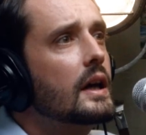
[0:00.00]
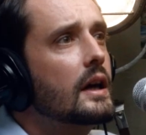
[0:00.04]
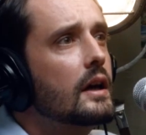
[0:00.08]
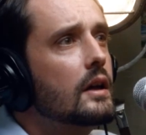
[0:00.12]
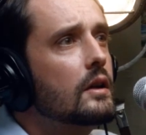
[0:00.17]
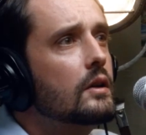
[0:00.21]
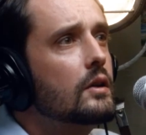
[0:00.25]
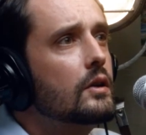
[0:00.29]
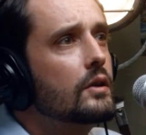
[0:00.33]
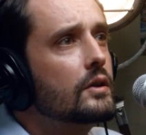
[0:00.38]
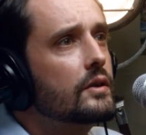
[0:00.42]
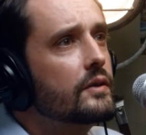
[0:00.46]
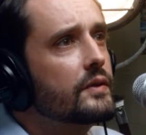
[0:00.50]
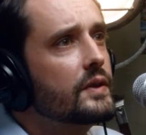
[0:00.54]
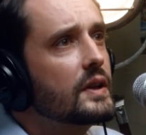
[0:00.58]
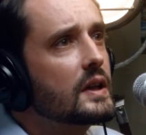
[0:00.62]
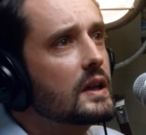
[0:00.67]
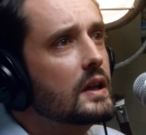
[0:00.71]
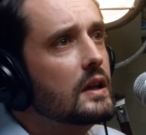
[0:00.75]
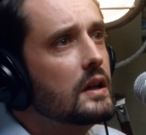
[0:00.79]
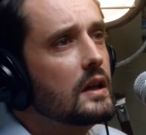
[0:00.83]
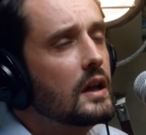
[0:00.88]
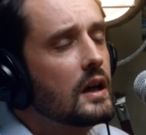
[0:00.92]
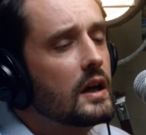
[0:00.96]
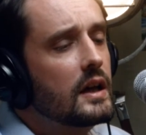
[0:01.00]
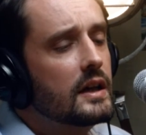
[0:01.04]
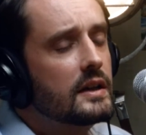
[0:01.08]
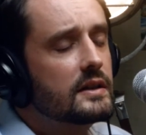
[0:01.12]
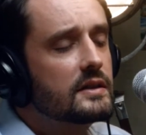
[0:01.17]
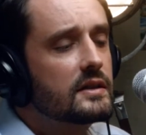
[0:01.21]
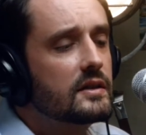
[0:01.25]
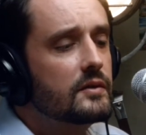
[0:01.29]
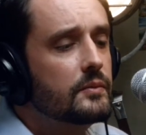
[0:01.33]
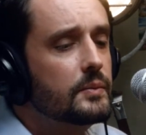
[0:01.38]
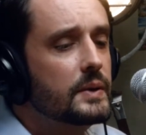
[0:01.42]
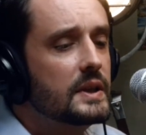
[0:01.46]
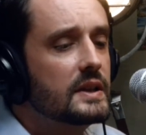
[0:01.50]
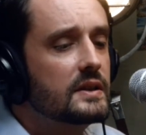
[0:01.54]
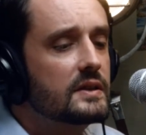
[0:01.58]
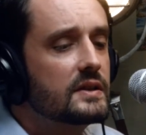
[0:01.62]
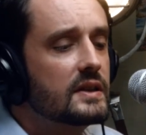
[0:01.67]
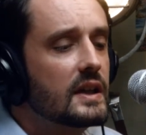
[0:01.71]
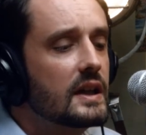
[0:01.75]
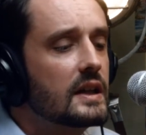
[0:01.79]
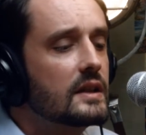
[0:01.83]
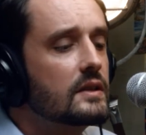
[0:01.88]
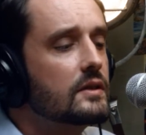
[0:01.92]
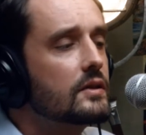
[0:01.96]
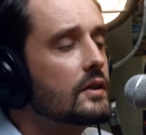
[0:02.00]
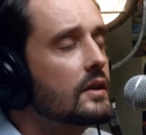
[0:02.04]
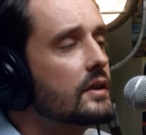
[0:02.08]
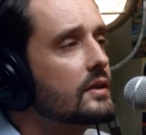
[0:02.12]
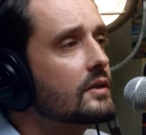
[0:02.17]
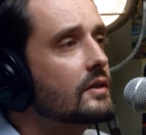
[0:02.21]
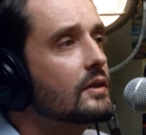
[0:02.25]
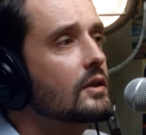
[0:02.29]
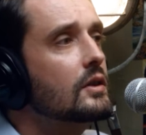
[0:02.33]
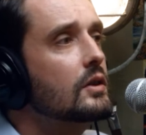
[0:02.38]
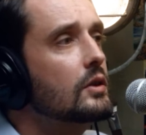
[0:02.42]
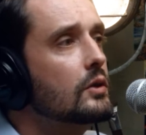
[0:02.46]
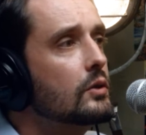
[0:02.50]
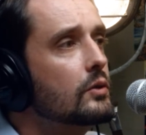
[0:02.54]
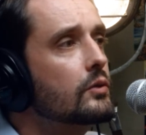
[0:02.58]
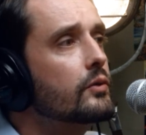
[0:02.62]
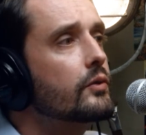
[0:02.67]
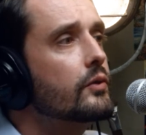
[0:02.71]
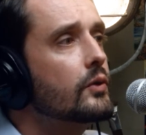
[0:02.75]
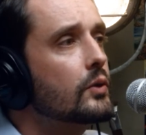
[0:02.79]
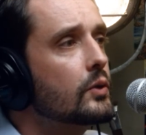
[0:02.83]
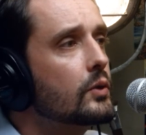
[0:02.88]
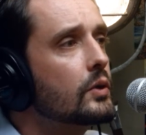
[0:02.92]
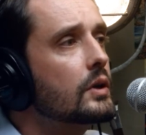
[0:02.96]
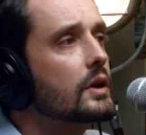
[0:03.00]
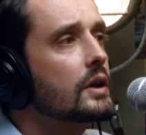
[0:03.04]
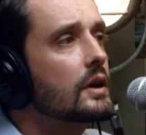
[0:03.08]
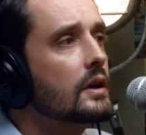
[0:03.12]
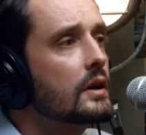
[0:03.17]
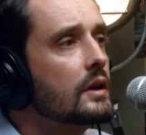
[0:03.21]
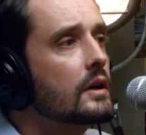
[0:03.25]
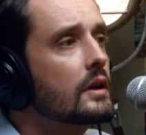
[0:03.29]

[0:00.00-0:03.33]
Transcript: A lot of the clients have been saying to us Q4.